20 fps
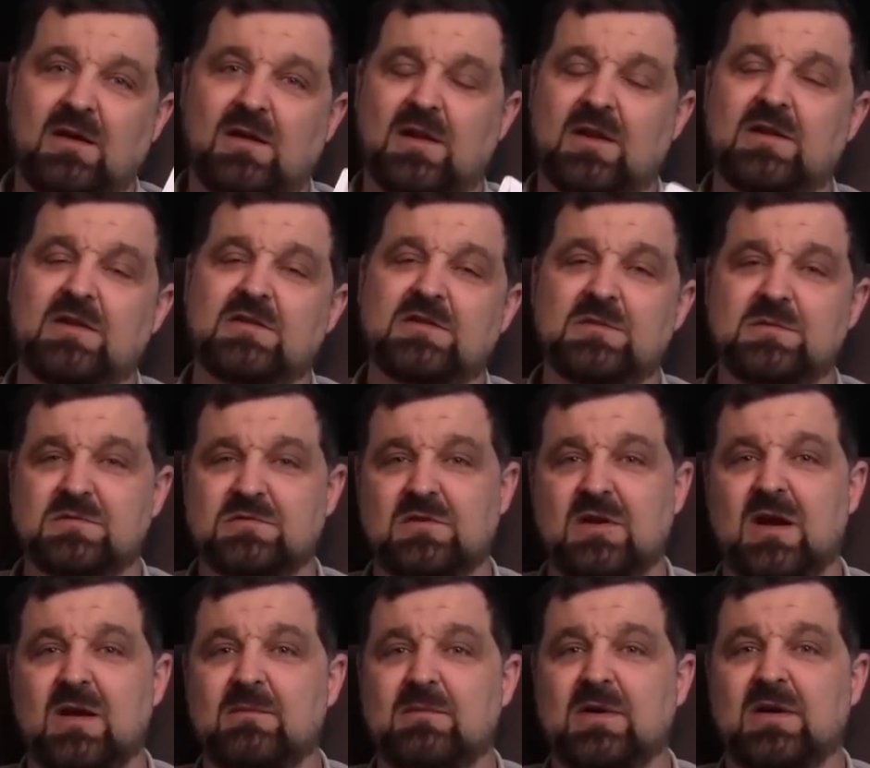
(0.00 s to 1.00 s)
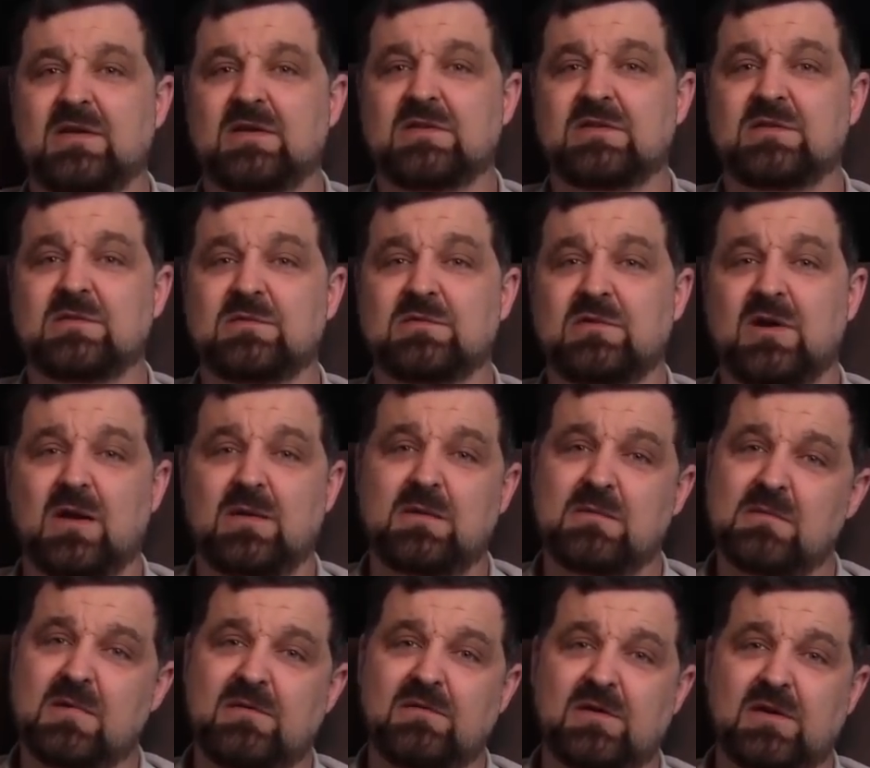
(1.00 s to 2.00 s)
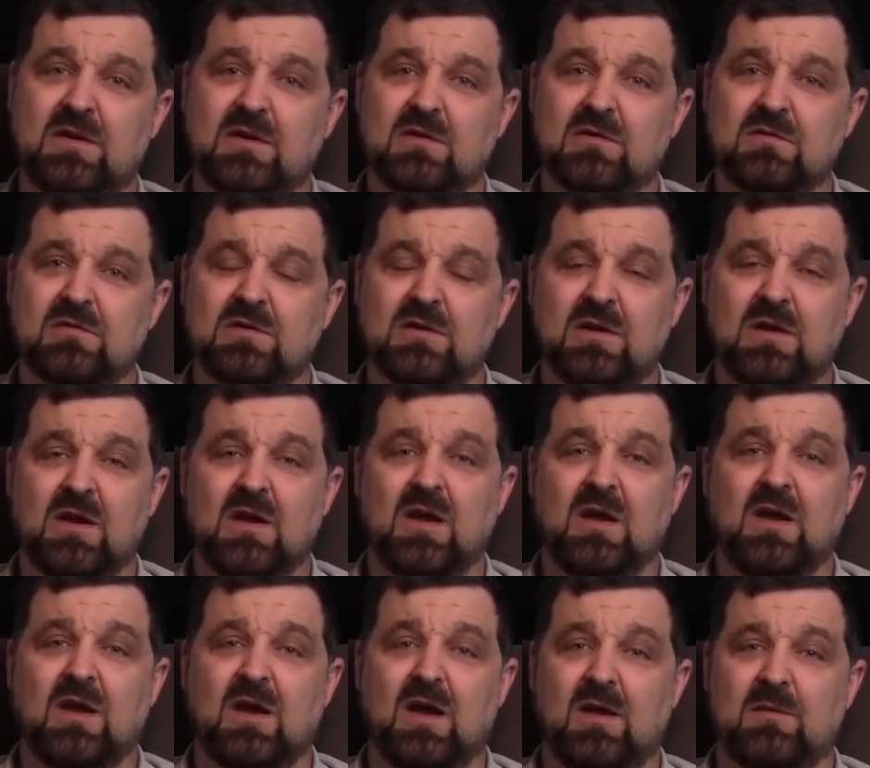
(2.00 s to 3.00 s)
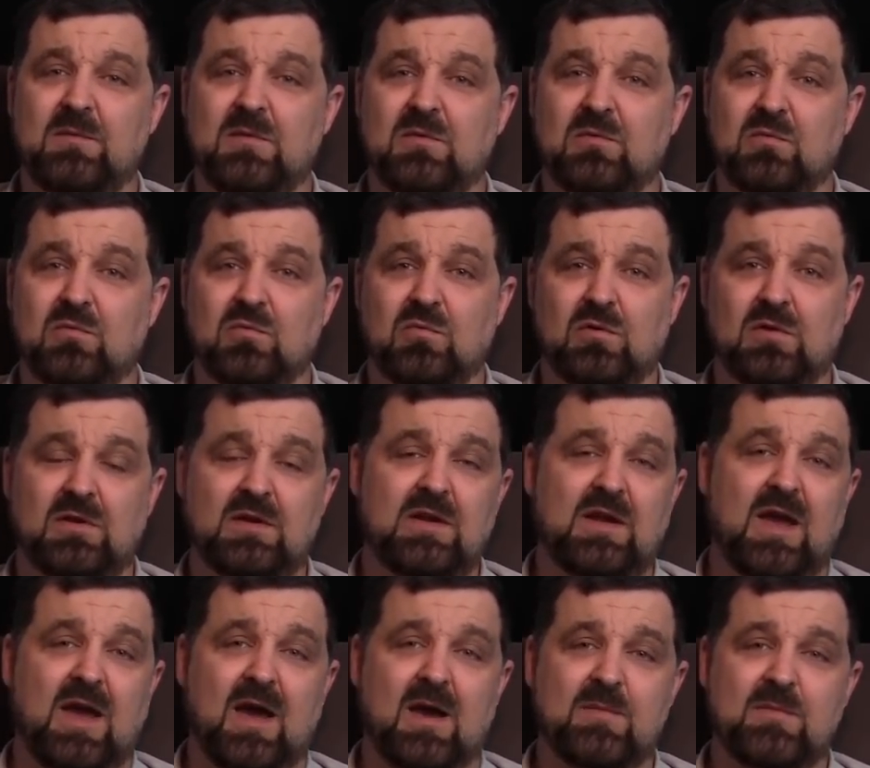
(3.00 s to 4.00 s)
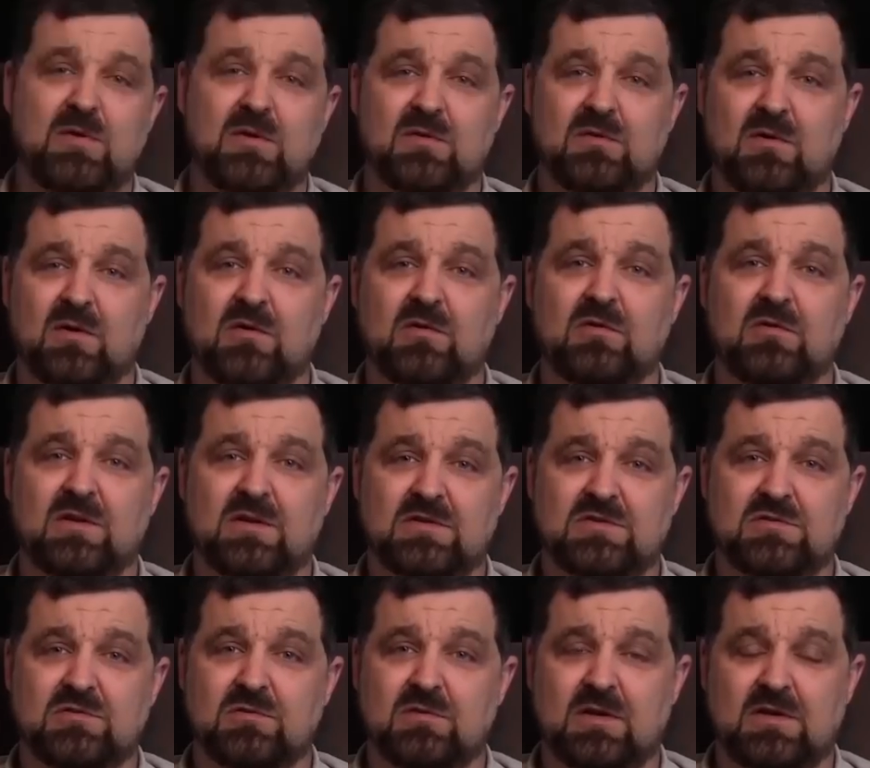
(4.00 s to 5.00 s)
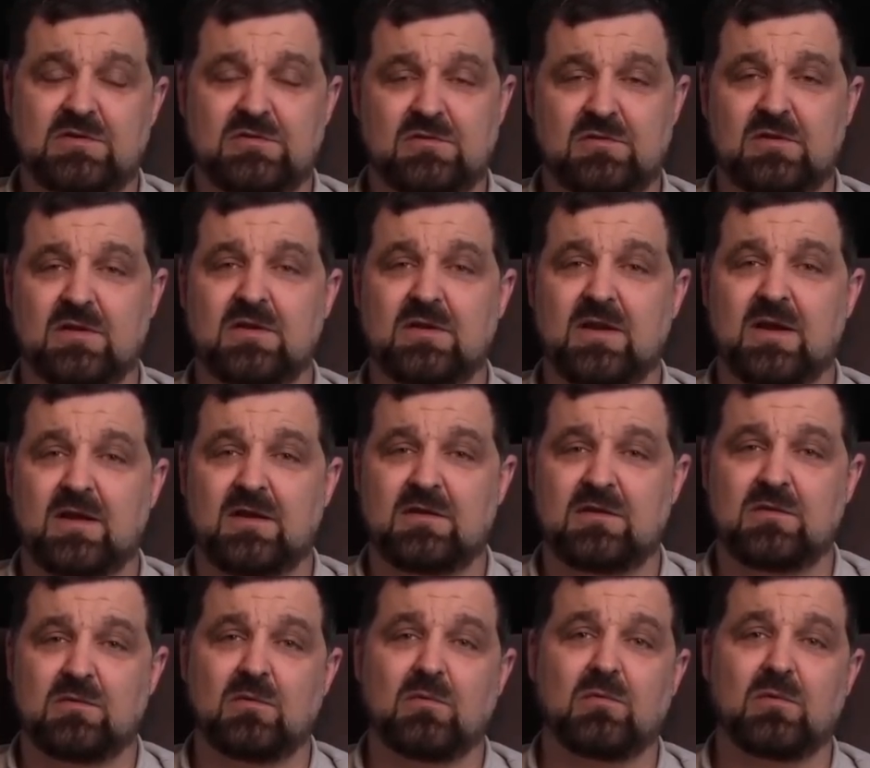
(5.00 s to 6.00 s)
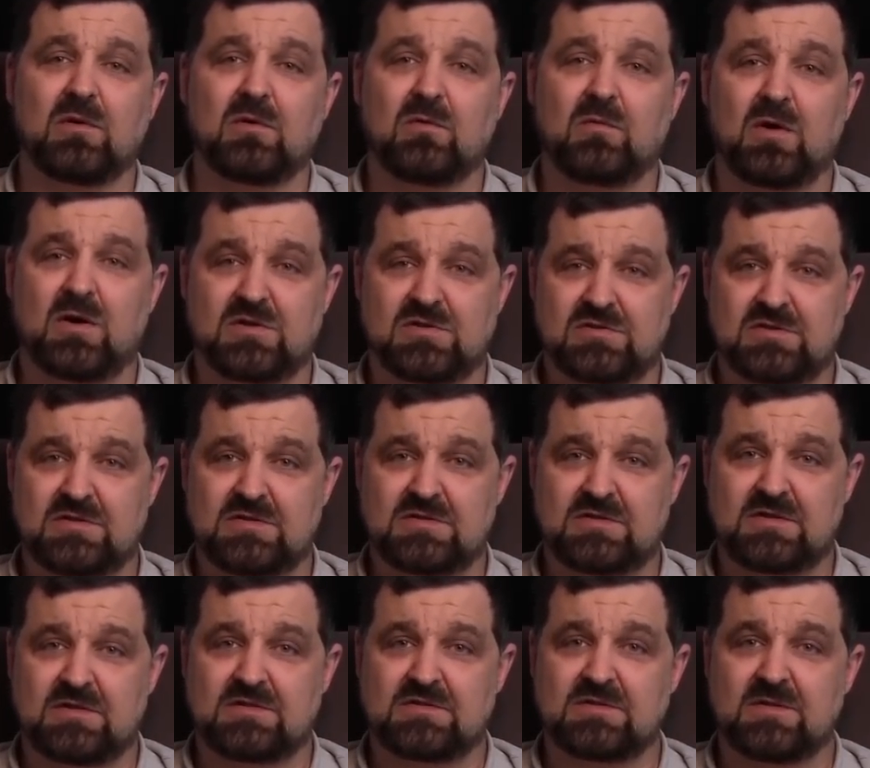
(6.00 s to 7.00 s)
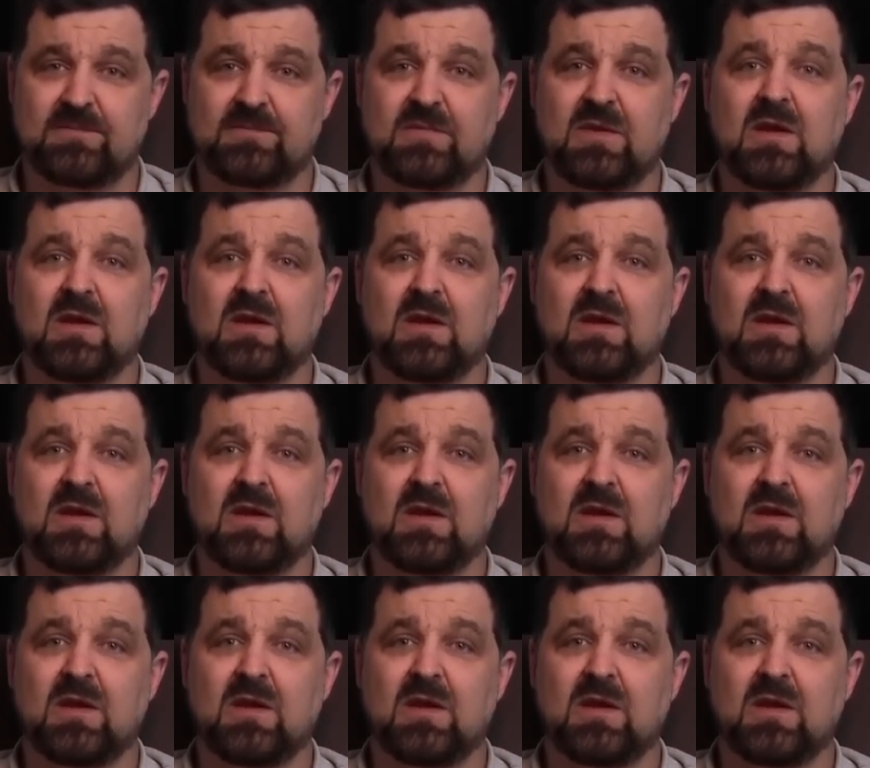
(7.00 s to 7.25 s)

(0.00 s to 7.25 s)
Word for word: Click the subscribe button and subscribe to my videos. I'd be really happy and honored that you did that and you would want to watch these things.